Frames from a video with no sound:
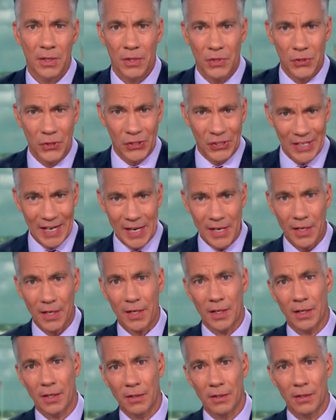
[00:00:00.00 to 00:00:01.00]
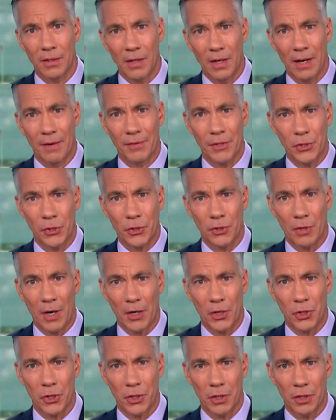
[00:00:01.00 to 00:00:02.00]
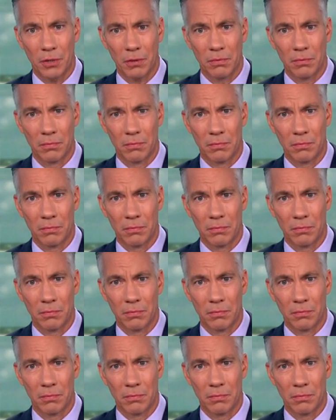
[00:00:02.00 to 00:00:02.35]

sinking of the structure.